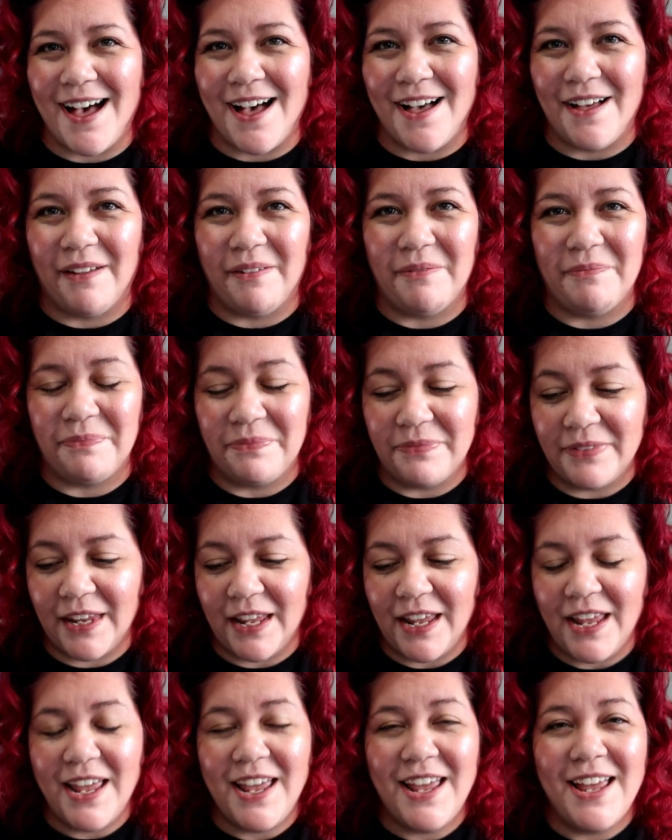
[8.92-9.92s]
um,
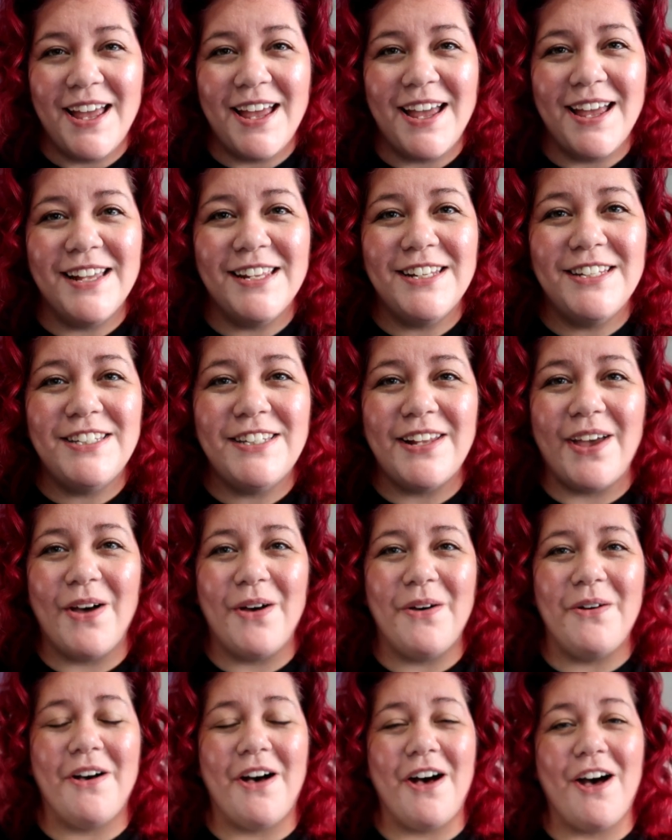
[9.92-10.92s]

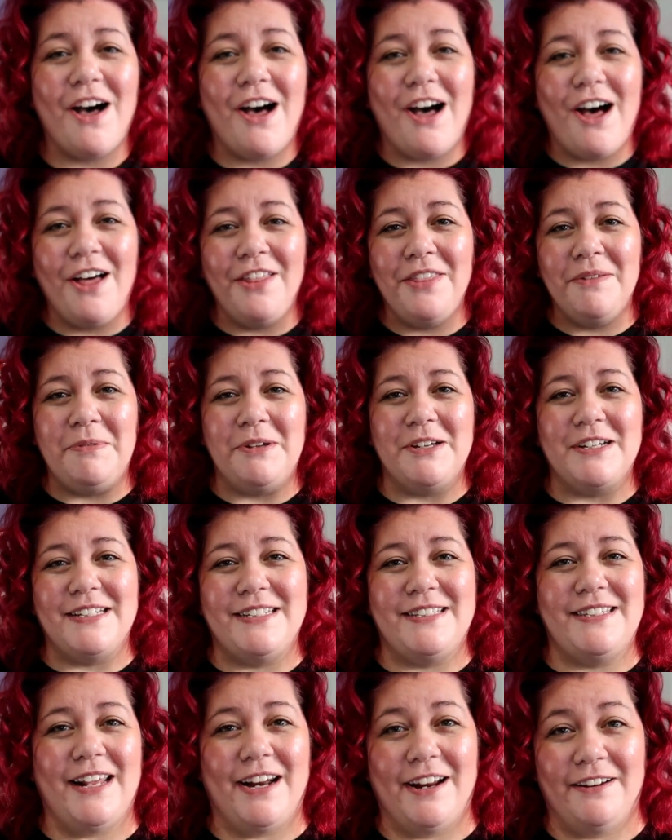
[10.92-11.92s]
so all the
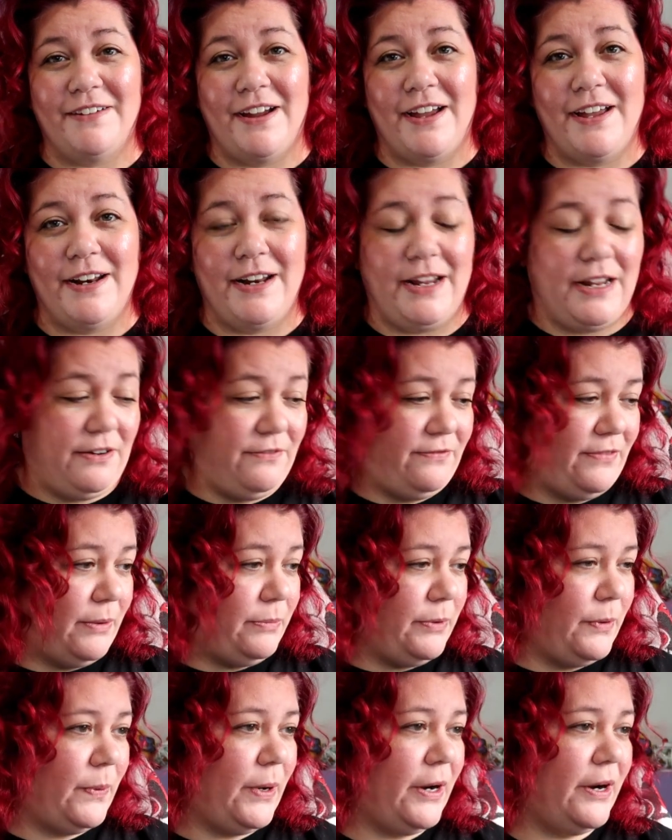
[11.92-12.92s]
books that I read in
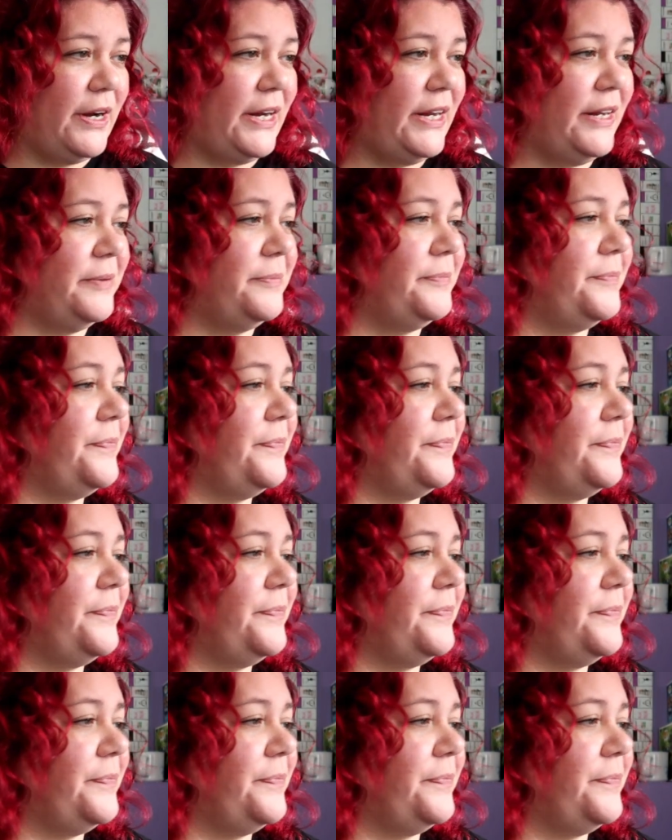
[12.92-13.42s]
February,